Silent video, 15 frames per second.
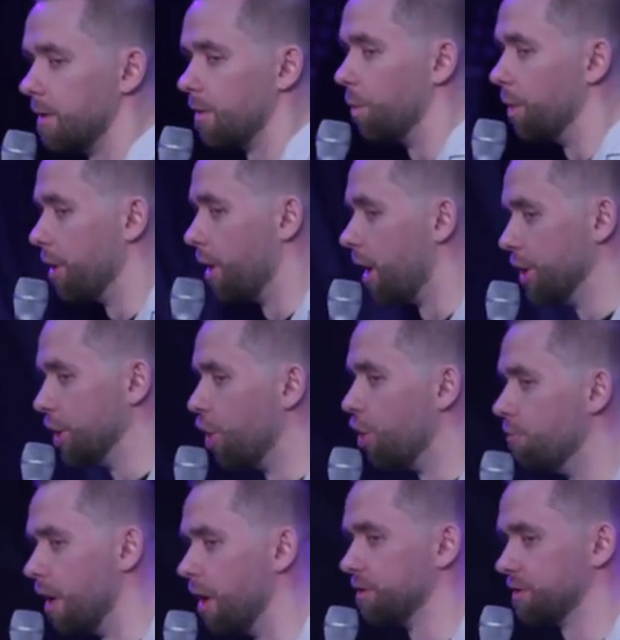We all know
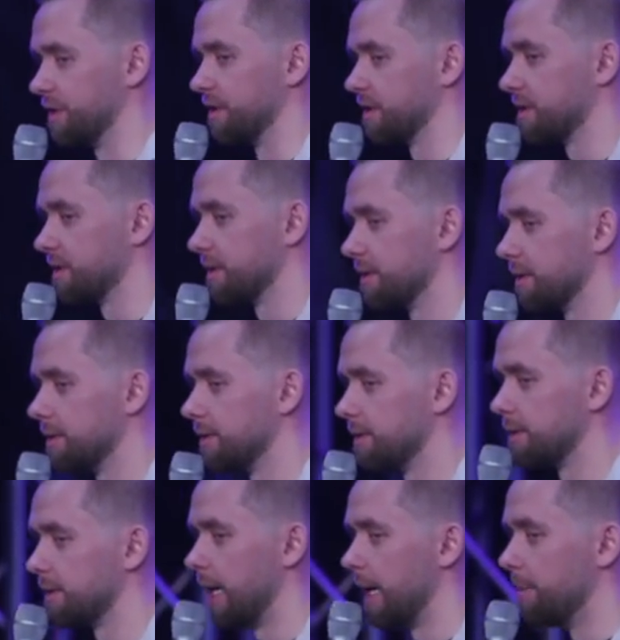Moses.
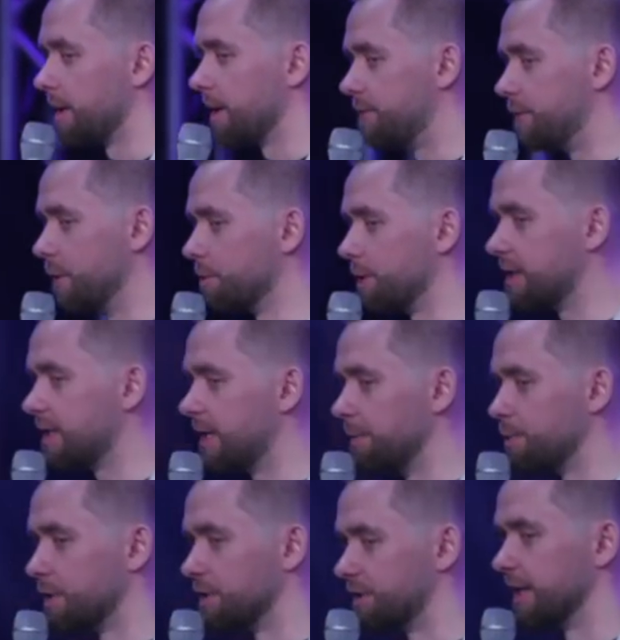But if you read
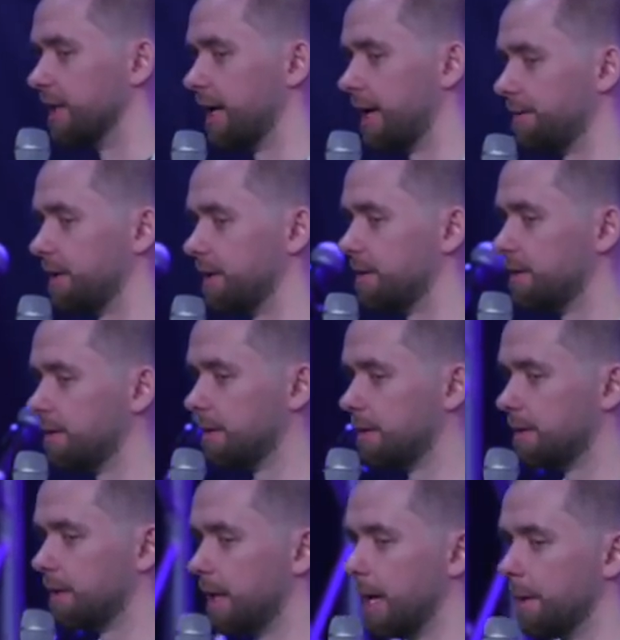Hebrews 11,
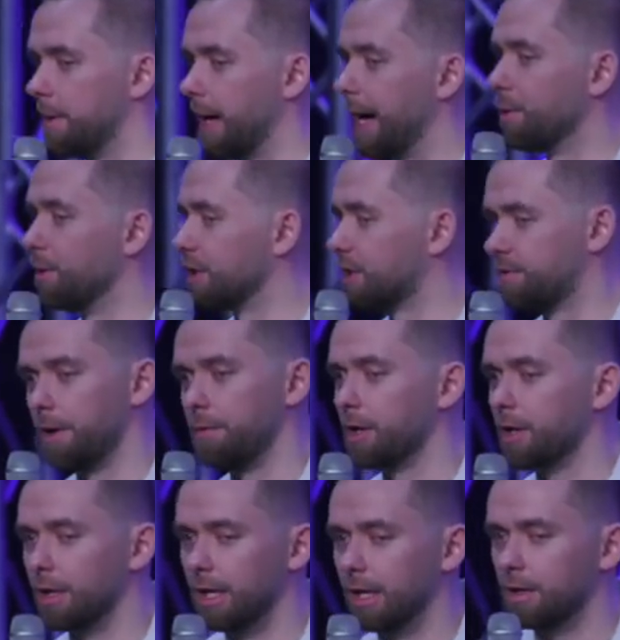Bible is very
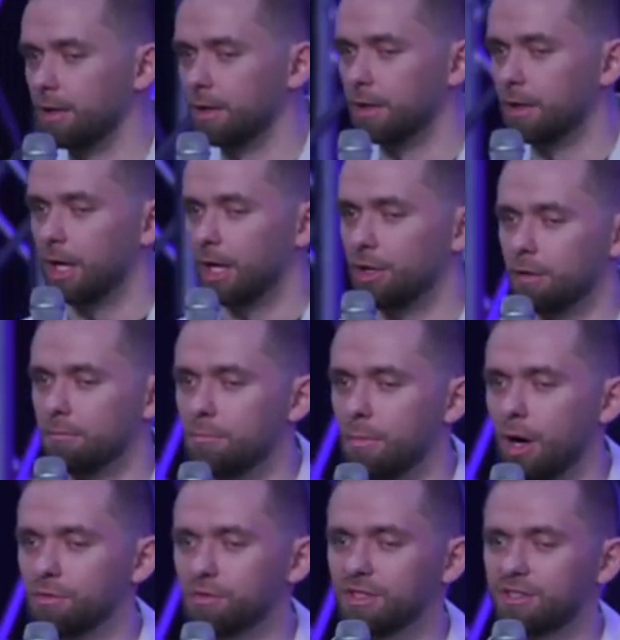clear that
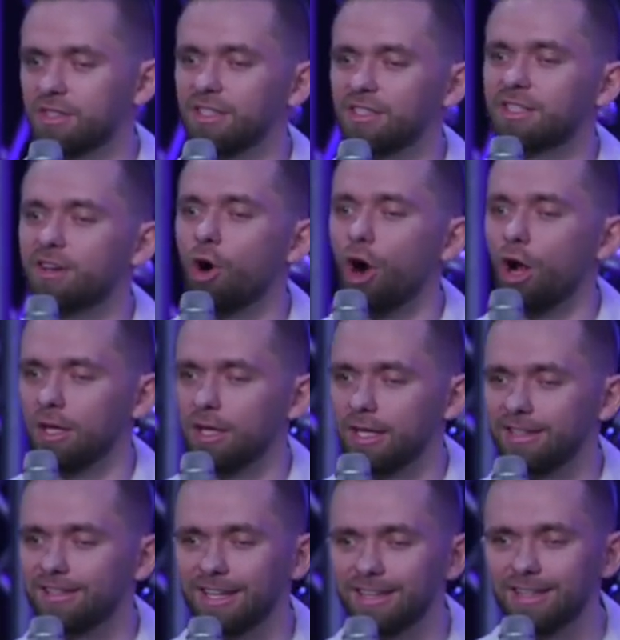Moses'
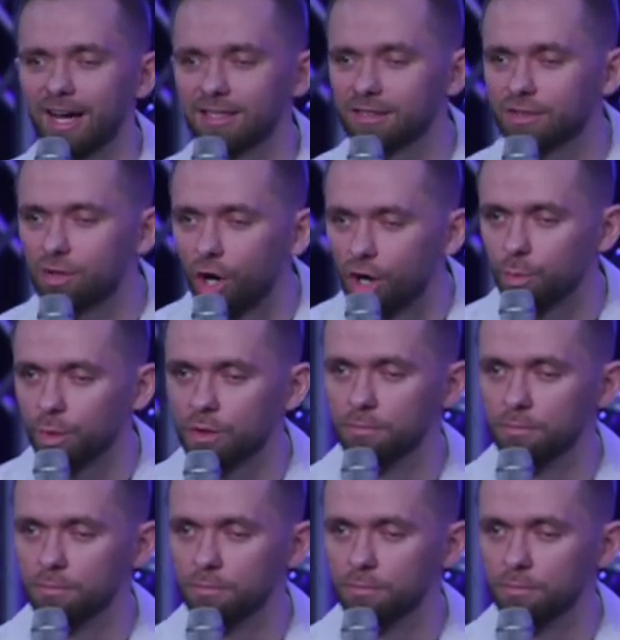calling did not start with